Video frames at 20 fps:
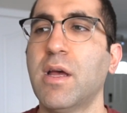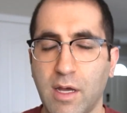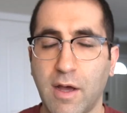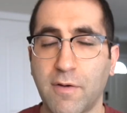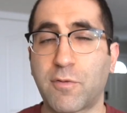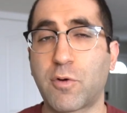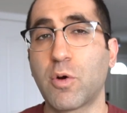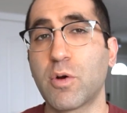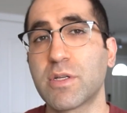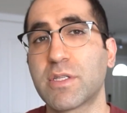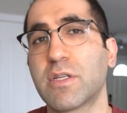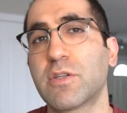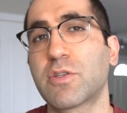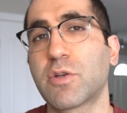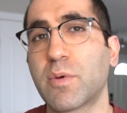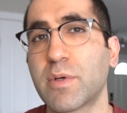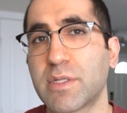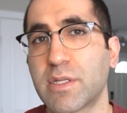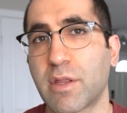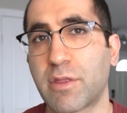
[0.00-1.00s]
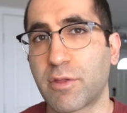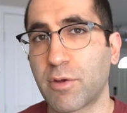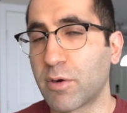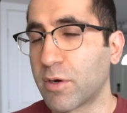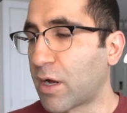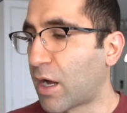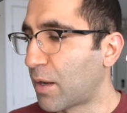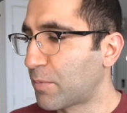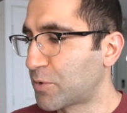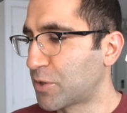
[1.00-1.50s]
Of course, there's always the
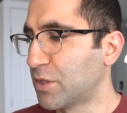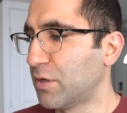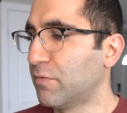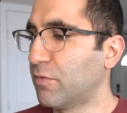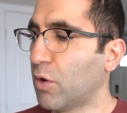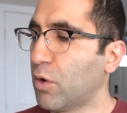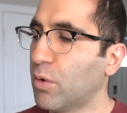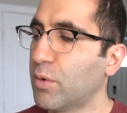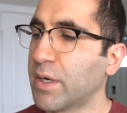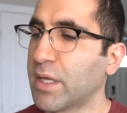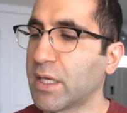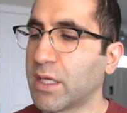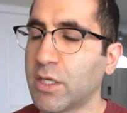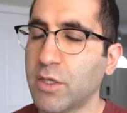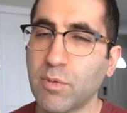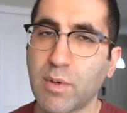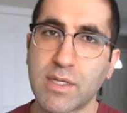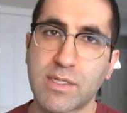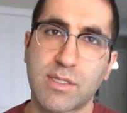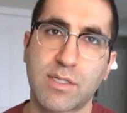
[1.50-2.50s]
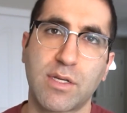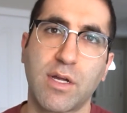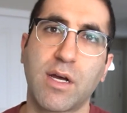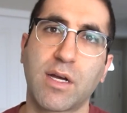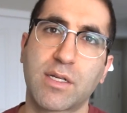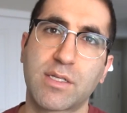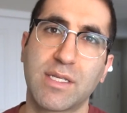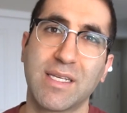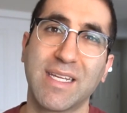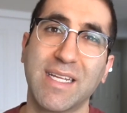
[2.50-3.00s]
third option of owning US
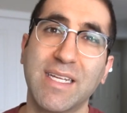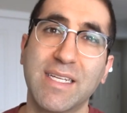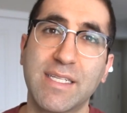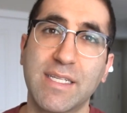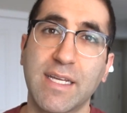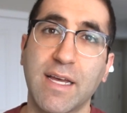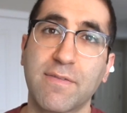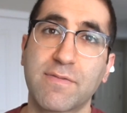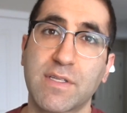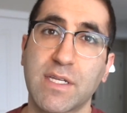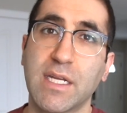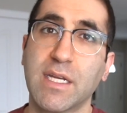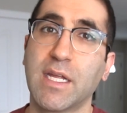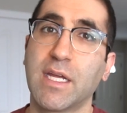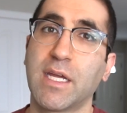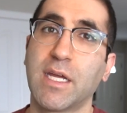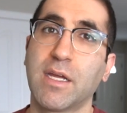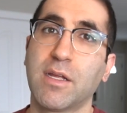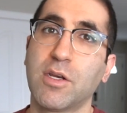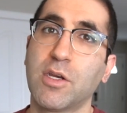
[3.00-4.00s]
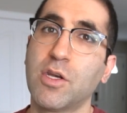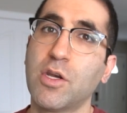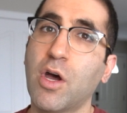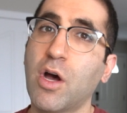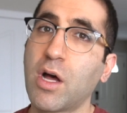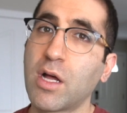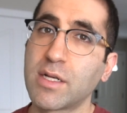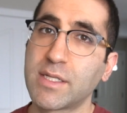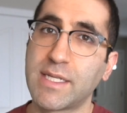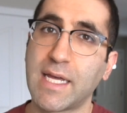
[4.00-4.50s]
stocks and ETFs in a
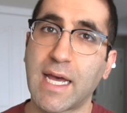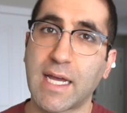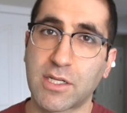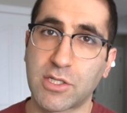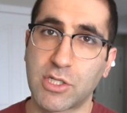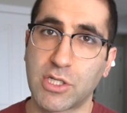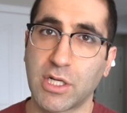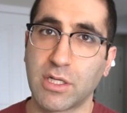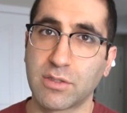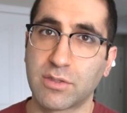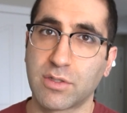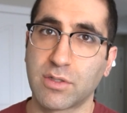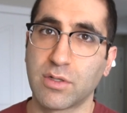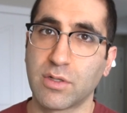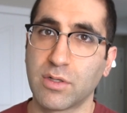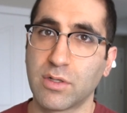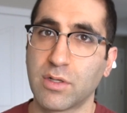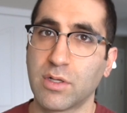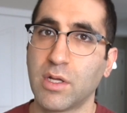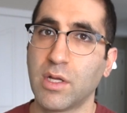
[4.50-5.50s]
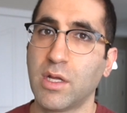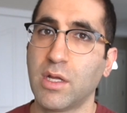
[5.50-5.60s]
non-tax sheltered